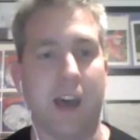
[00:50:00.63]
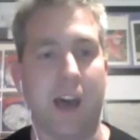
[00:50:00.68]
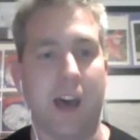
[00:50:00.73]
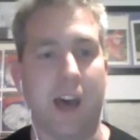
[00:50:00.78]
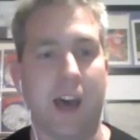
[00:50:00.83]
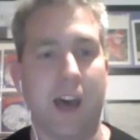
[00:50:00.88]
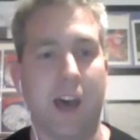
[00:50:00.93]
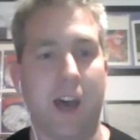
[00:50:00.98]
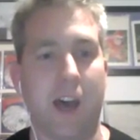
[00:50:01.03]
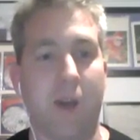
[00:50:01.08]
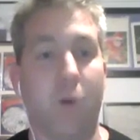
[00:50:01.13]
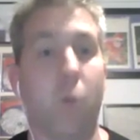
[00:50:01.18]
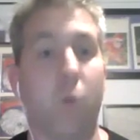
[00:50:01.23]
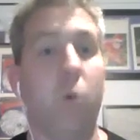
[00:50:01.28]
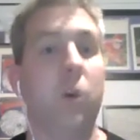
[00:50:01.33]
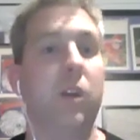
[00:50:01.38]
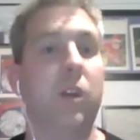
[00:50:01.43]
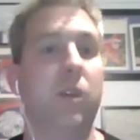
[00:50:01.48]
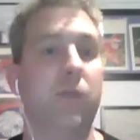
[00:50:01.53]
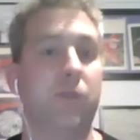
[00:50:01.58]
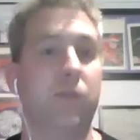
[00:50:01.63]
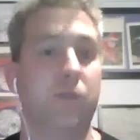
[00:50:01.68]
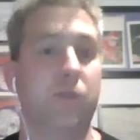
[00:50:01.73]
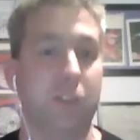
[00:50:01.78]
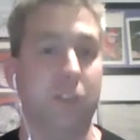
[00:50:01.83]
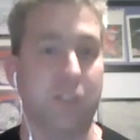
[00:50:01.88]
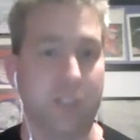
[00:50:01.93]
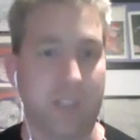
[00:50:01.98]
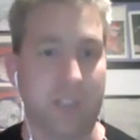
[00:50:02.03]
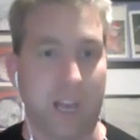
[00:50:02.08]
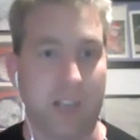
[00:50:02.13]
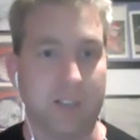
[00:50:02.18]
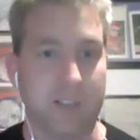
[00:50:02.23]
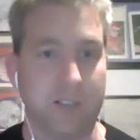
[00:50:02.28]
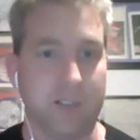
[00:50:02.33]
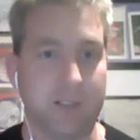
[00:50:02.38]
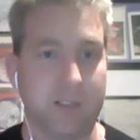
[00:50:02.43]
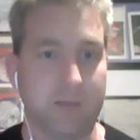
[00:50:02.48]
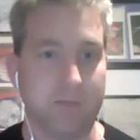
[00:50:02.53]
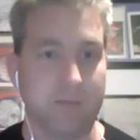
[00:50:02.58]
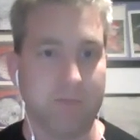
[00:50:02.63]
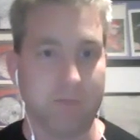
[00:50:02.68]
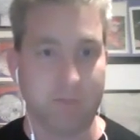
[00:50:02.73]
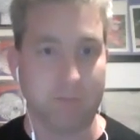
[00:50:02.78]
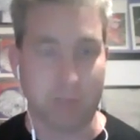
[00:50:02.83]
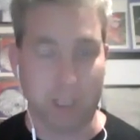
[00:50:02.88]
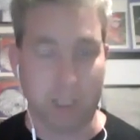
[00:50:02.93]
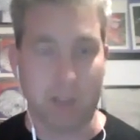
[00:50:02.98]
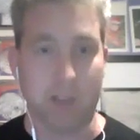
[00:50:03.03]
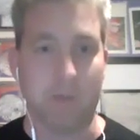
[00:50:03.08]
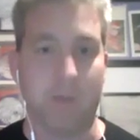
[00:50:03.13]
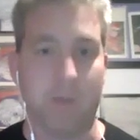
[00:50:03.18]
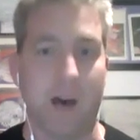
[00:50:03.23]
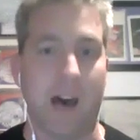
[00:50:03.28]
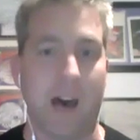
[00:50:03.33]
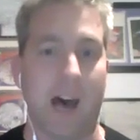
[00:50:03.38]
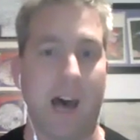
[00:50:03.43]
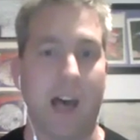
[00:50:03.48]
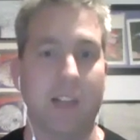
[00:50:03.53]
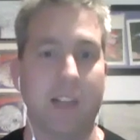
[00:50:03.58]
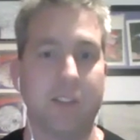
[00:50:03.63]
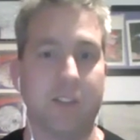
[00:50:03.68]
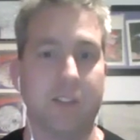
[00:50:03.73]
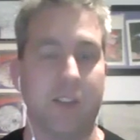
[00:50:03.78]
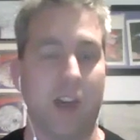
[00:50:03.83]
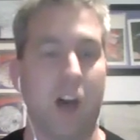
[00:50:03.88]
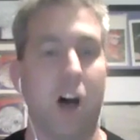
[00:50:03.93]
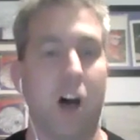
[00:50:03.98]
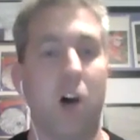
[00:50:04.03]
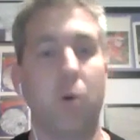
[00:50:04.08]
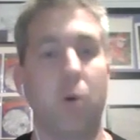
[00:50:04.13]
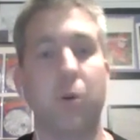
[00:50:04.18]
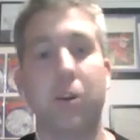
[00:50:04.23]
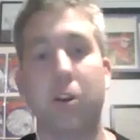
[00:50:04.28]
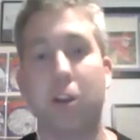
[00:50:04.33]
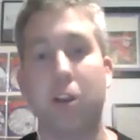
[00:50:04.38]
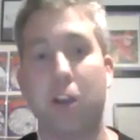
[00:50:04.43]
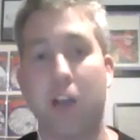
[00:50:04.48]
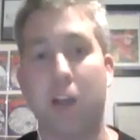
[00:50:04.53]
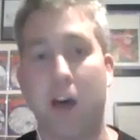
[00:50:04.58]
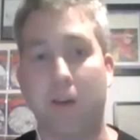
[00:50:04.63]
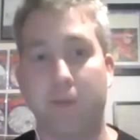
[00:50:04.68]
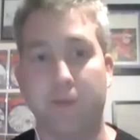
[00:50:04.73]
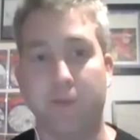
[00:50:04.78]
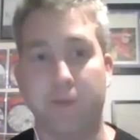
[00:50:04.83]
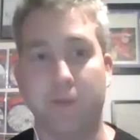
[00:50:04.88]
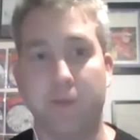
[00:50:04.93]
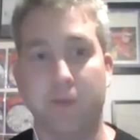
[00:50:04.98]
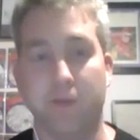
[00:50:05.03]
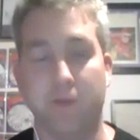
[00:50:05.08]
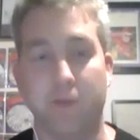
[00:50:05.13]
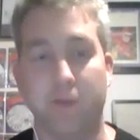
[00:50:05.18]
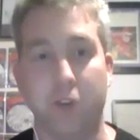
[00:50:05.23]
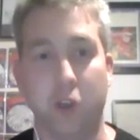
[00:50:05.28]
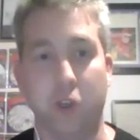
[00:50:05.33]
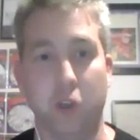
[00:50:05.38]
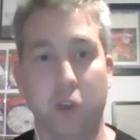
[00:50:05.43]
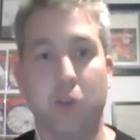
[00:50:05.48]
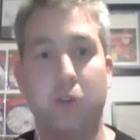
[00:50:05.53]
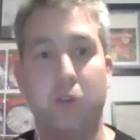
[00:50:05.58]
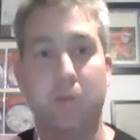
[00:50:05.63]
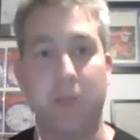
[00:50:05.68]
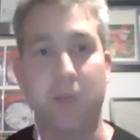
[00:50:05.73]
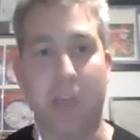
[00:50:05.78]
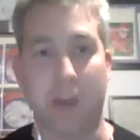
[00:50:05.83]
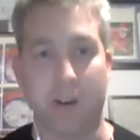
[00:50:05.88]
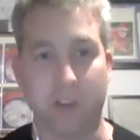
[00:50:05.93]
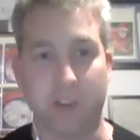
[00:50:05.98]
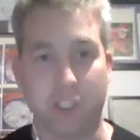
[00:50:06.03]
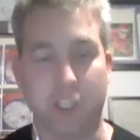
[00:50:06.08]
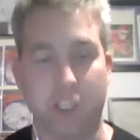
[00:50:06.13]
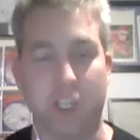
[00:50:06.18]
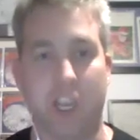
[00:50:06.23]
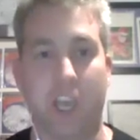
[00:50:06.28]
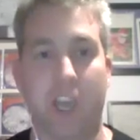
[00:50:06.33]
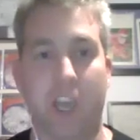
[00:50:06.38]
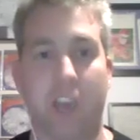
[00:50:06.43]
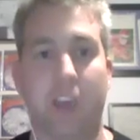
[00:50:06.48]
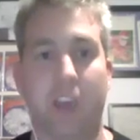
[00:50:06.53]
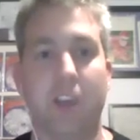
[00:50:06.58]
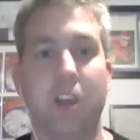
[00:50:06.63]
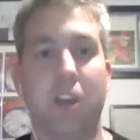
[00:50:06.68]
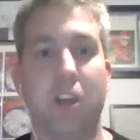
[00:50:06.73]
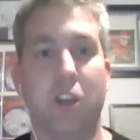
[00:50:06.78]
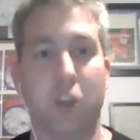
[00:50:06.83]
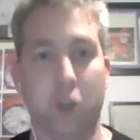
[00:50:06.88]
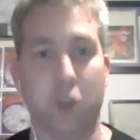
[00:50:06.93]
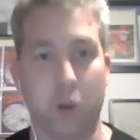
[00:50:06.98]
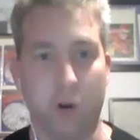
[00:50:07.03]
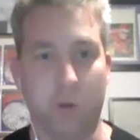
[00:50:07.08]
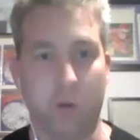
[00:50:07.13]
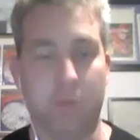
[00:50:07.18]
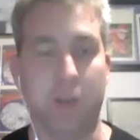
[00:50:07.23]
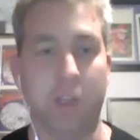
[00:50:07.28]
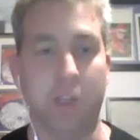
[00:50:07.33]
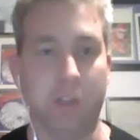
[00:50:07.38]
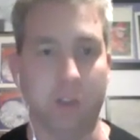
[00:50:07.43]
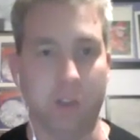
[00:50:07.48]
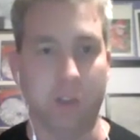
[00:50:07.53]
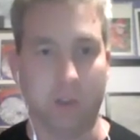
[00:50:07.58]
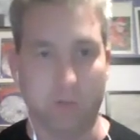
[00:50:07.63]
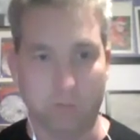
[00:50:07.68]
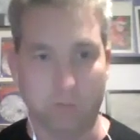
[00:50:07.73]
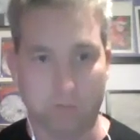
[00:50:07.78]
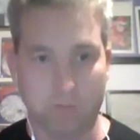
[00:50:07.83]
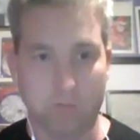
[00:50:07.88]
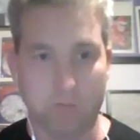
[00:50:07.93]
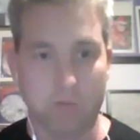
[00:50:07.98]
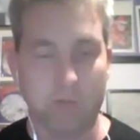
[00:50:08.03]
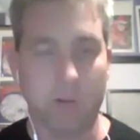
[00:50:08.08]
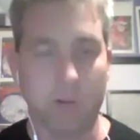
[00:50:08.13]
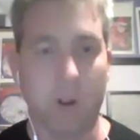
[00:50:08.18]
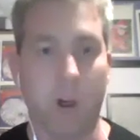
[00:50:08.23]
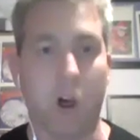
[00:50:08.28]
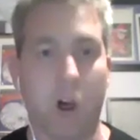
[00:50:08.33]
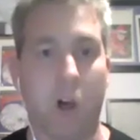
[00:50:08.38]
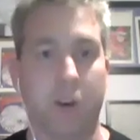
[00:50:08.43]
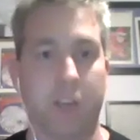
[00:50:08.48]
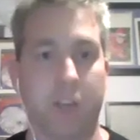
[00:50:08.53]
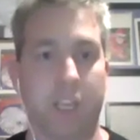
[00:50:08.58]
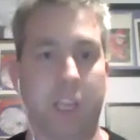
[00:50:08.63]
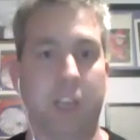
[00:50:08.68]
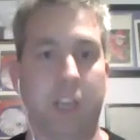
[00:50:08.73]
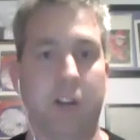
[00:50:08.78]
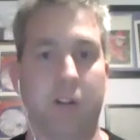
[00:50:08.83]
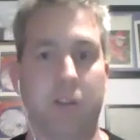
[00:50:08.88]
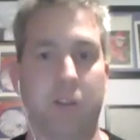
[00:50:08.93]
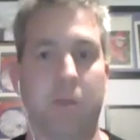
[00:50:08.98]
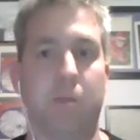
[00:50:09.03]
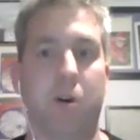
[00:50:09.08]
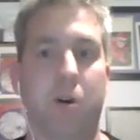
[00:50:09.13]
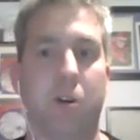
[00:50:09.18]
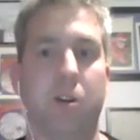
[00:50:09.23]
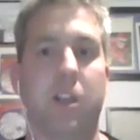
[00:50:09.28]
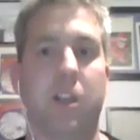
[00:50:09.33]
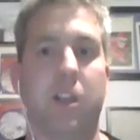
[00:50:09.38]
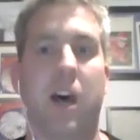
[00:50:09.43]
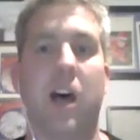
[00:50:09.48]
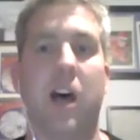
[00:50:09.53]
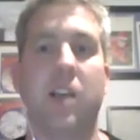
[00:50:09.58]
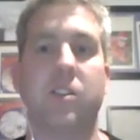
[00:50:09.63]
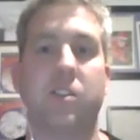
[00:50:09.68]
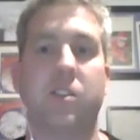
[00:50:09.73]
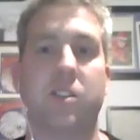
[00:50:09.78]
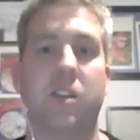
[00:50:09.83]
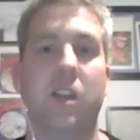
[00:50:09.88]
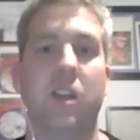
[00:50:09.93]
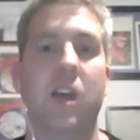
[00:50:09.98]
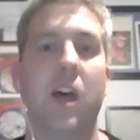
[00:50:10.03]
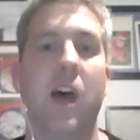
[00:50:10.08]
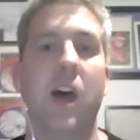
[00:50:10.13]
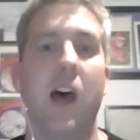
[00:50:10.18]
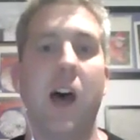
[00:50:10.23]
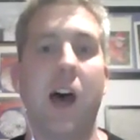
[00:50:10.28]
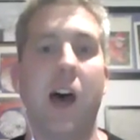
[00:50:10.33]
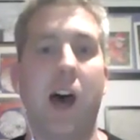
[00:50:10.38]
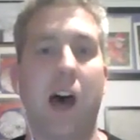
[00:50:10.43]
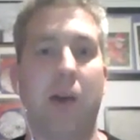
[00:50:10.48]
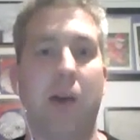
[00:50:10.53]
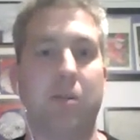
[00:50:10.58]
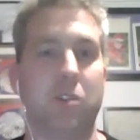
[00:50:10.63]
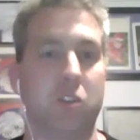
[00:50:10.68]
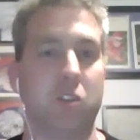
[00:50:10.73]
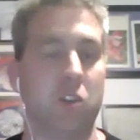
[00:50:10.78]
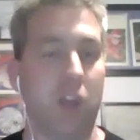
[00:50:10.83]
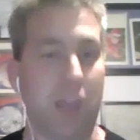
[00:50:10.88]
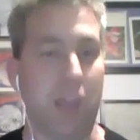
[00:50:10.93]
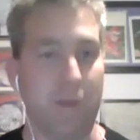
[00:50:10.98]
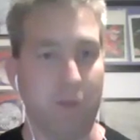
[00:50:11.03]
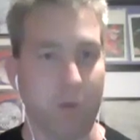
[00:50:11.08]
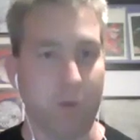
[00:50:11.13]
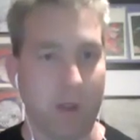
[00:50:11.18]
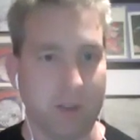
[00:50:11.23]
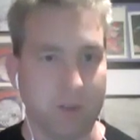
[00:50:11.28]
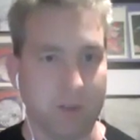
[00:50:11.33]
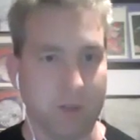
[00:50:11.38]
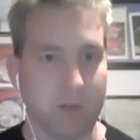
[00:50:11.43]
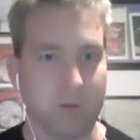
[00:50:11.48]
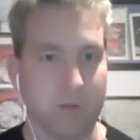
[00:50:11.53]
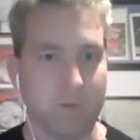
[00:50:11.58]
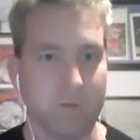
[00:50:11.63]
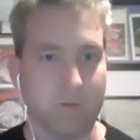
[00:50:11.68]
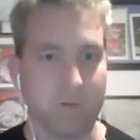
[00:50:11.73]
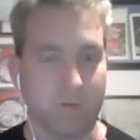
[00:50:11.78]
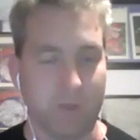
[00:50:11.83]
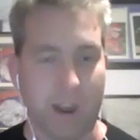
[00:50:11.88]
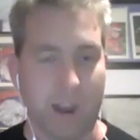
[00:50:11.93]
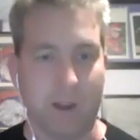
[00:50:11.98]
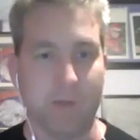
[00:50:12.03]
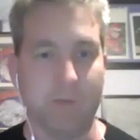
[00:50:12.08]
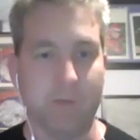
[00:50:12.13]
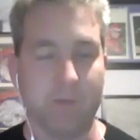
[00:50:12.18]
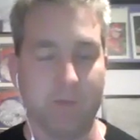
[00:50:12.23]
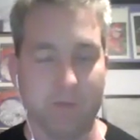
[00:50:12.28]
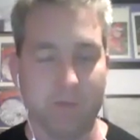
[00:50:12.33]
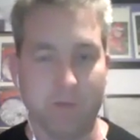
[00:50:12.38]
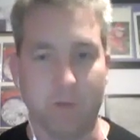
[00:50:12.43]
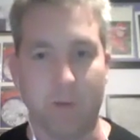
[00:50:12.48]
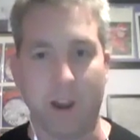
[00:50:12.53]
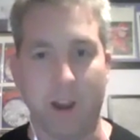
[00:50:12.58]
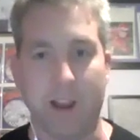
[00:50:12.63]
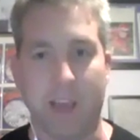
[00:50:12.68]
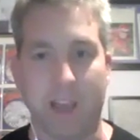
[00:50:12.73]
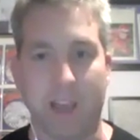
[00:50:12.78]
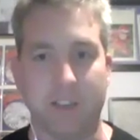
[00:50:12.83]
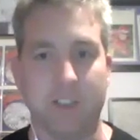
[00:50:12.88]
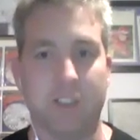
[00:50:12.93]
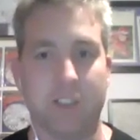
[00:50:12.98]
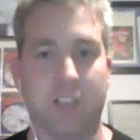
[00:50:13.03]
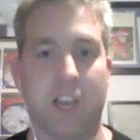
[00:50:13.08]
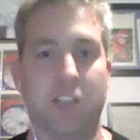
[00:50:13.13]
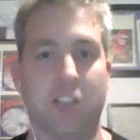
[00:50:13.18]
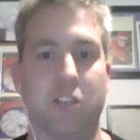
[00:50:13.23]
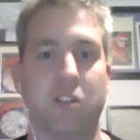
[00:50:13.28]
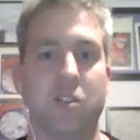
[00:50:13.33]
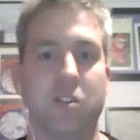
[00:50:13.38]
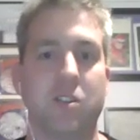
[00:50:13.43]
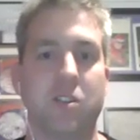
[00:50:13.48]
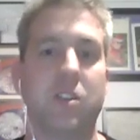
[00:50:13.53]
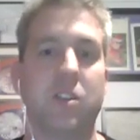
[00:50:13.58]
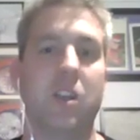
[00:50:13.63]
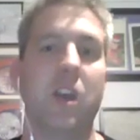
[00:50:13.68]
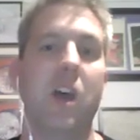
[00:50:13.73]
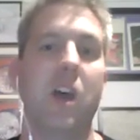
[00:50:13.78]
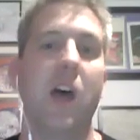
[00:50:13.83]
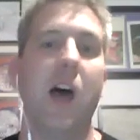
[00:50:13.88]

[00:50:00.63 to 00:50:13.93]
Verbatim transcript: uh, we've discussed in the past that I would love for you to be able to share your opinion on here in the podcast, uh, because not everyone's read them, read our discussions.